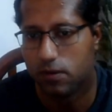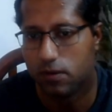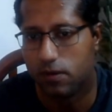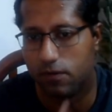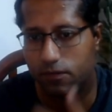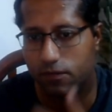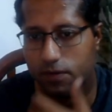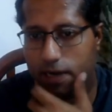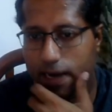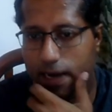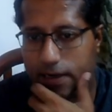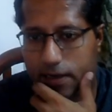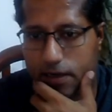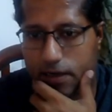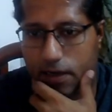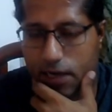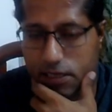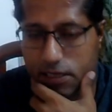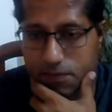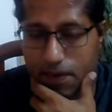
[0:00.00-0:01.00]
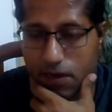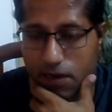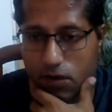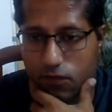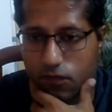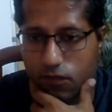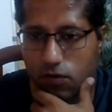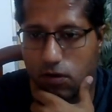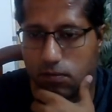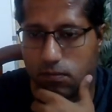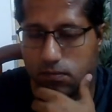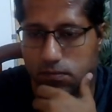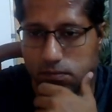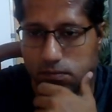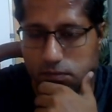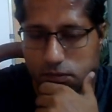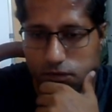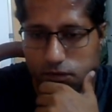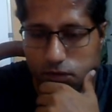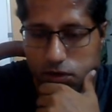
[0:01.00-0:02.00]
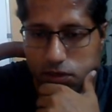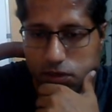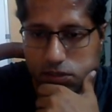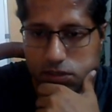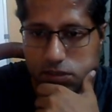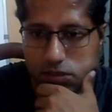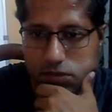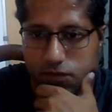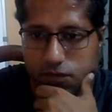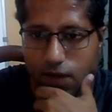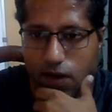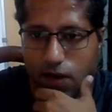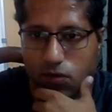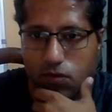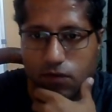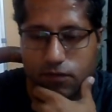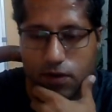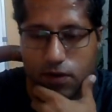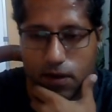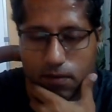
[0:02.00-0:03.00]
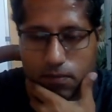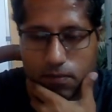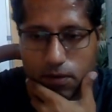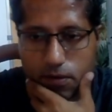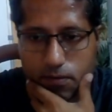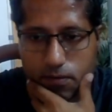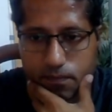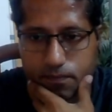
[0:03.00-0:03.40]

If you write it in expanded form, what is its value of the number?